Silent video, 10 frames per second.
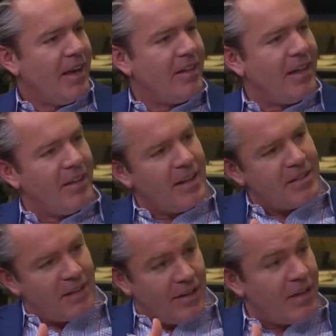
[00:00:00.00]
right. And, and
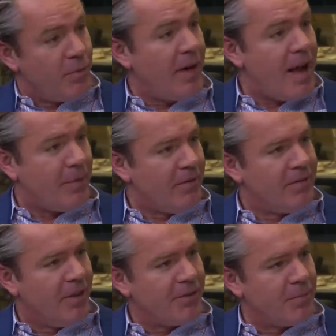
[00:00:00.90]
that's and that's what happened.
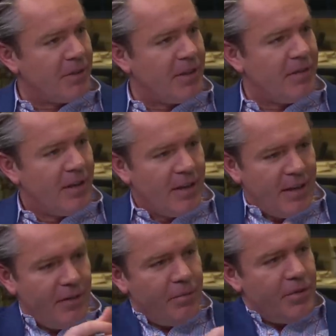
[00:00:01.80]
Ultimately,
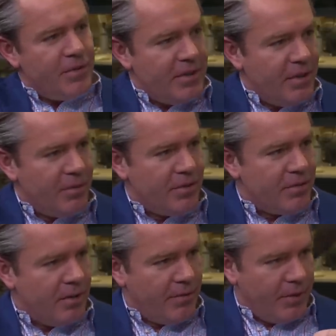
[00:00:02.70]
he was he
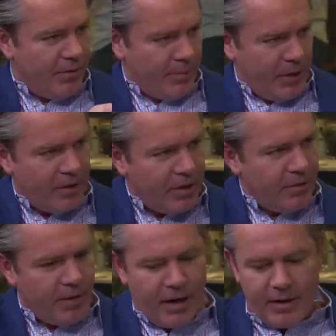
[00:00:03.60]
was if, if I'm hearing
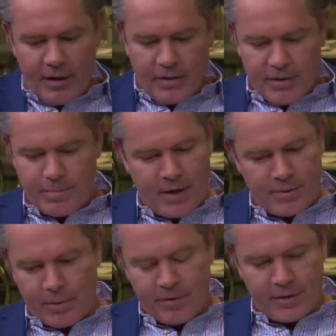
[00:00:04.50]
you right, and this
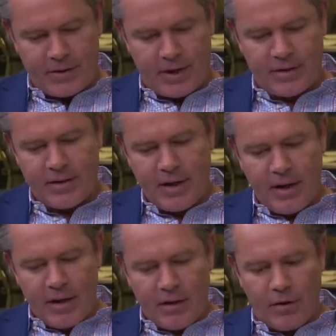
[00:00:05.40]
makes perfect sense.
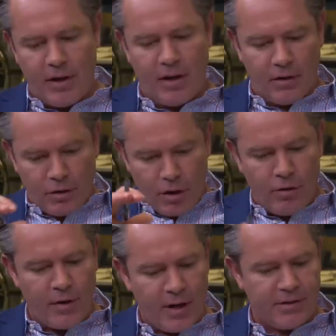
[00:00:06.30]
You know, in a
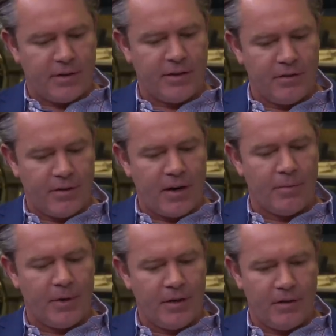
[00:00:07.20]
low volatility
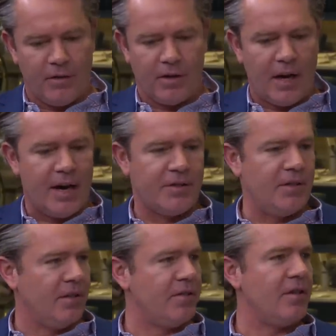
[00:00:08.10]
environment, your
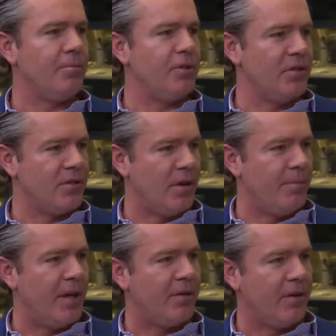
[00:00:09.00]
Gaussian assumptions on a
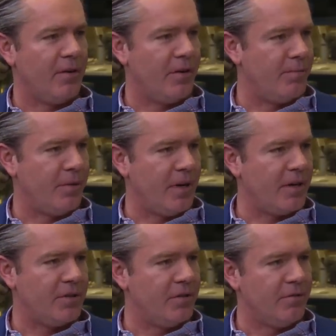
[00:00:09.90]
bell curve on
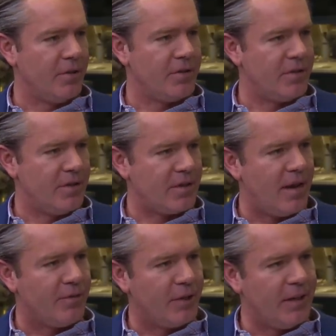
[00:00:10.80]
production versus
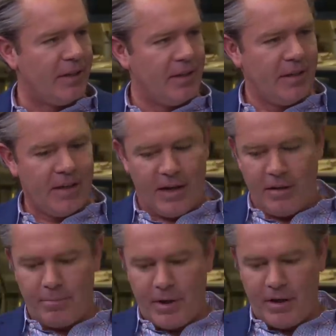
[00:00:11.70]
discovery
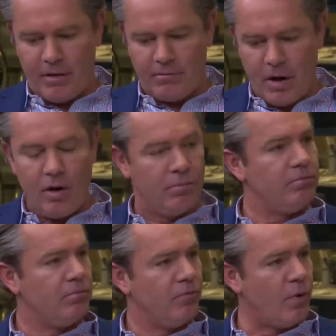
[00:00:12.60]
end up being, oh,
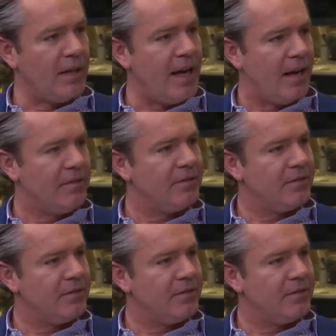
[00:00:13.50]
voila.